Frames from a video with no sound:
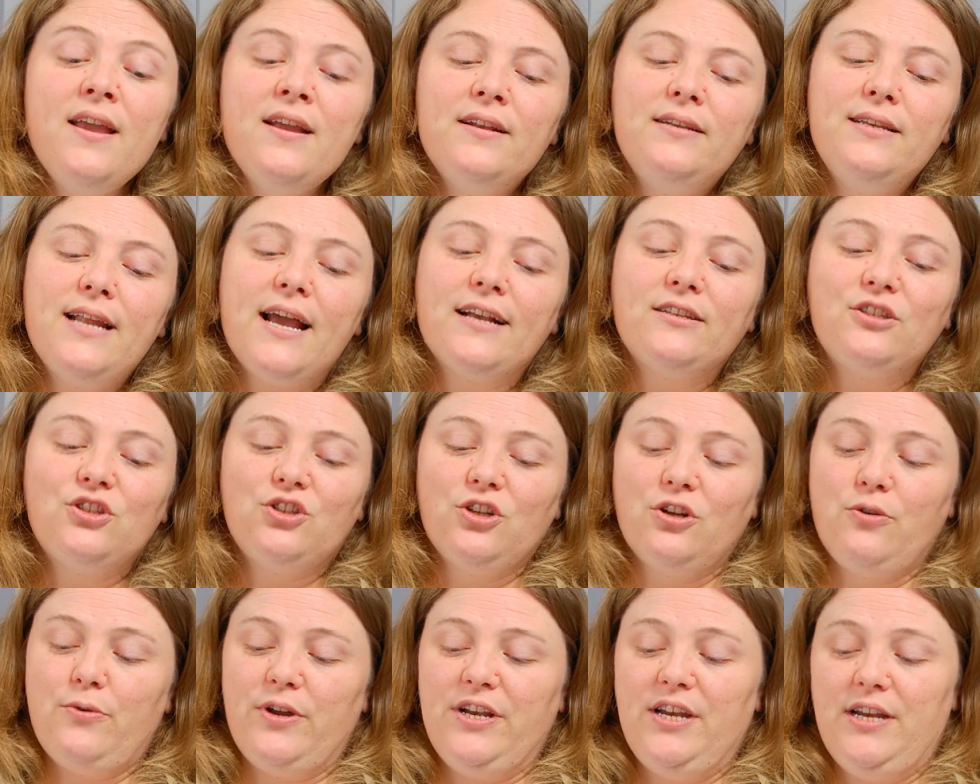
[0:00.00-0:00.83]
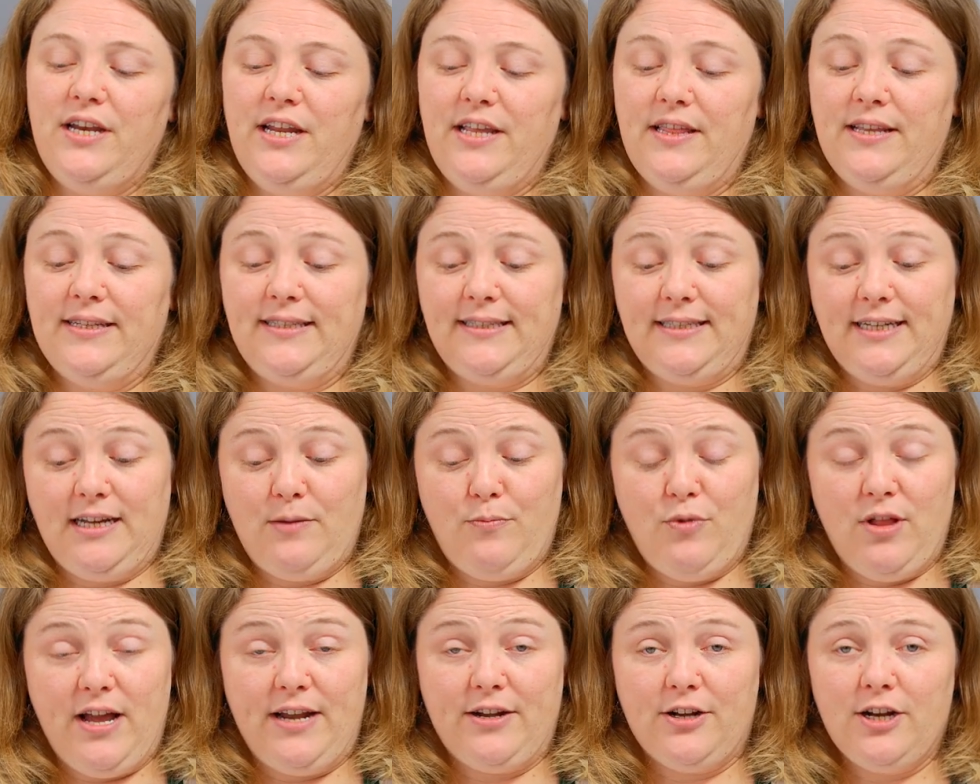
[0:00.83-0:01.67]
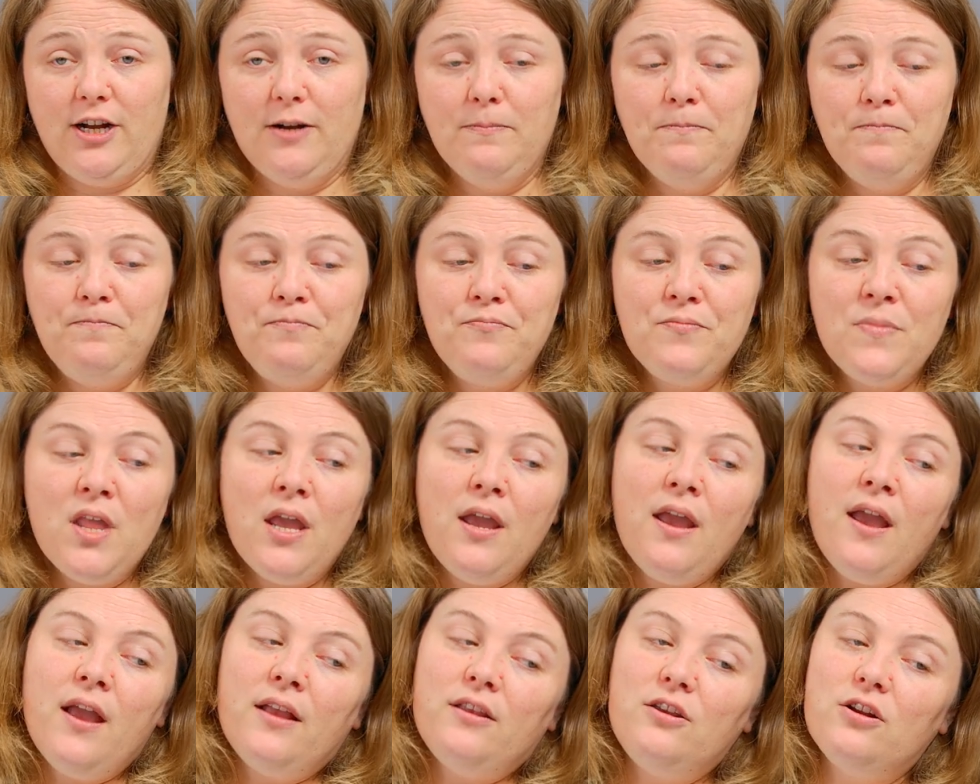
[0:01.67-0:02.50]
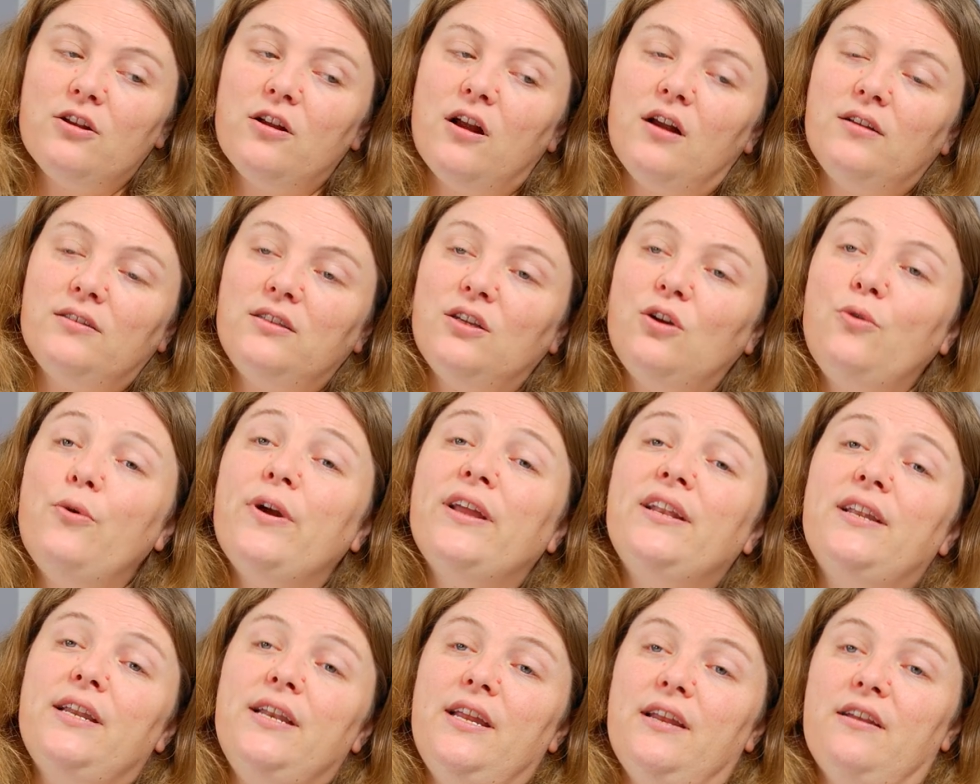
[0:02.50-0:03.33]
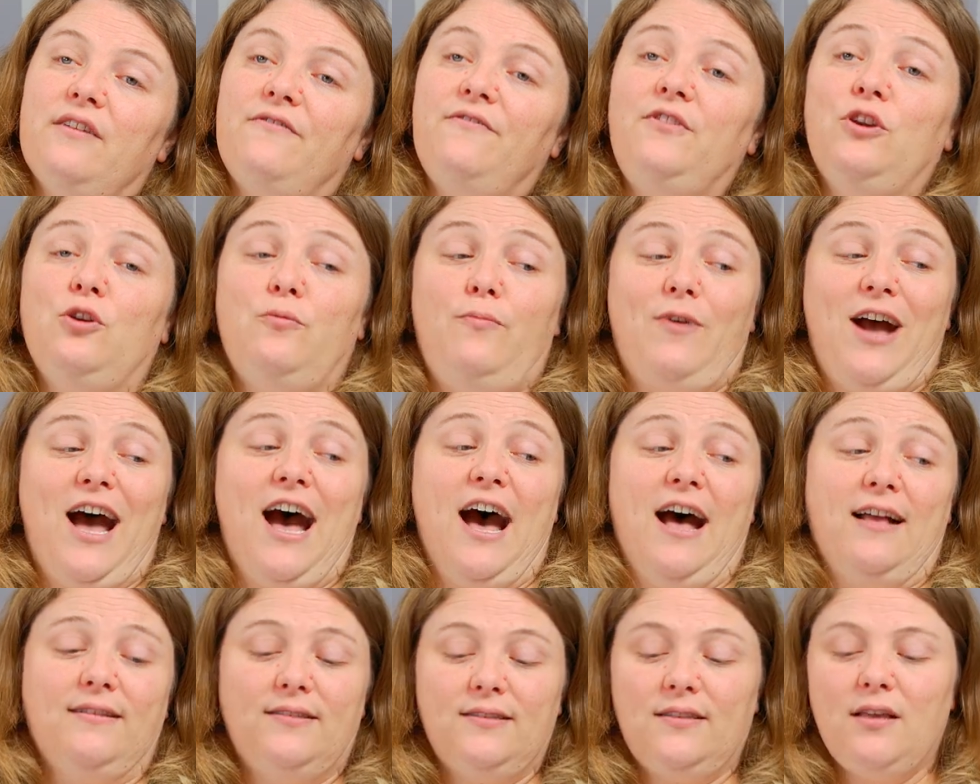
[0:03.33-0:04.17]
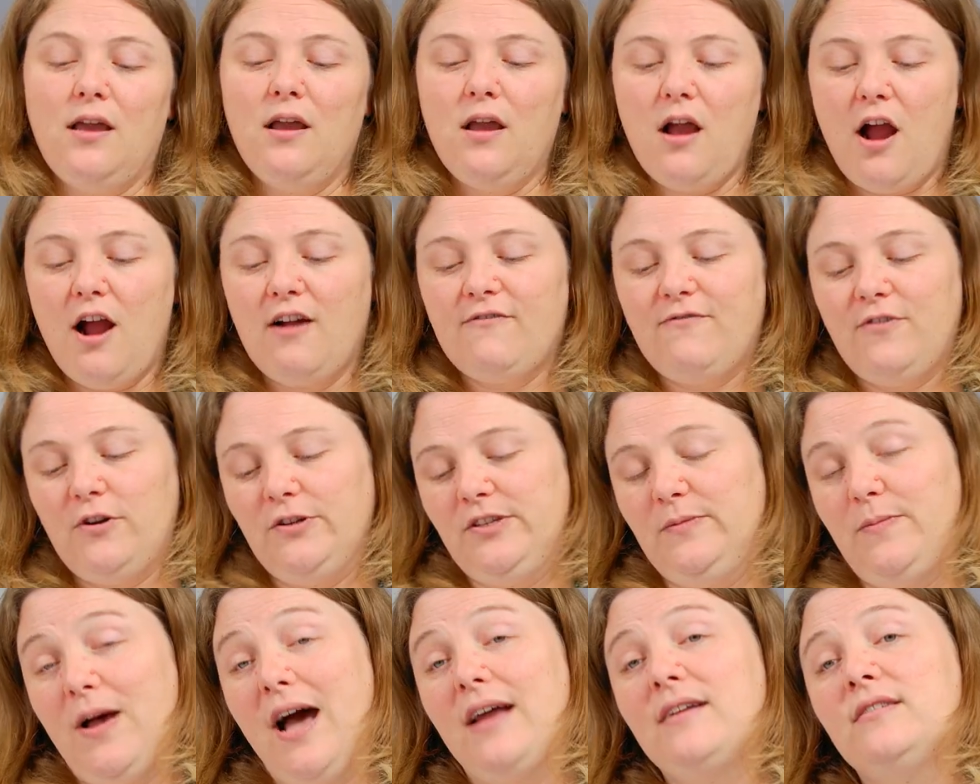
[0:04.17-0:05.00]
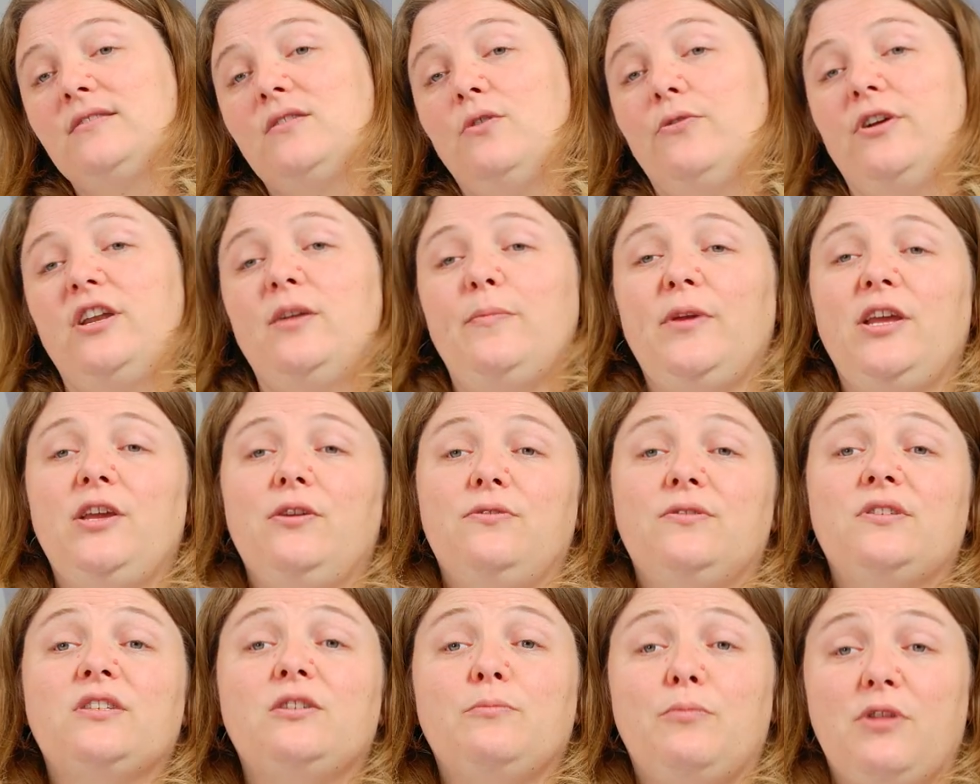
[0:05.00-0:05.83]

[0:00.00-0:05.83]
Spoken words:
Next, you're going to need the stick blender. You're also going to need a few pots. Our first pot is going to be used to